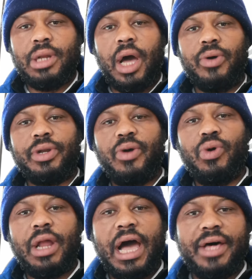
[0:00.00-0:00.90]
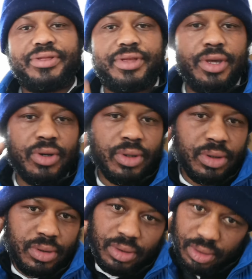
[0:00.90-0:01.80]
Now, they will ask
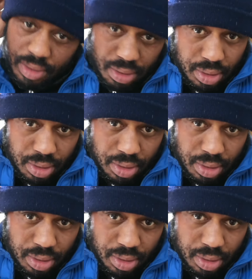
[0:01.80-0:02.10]
you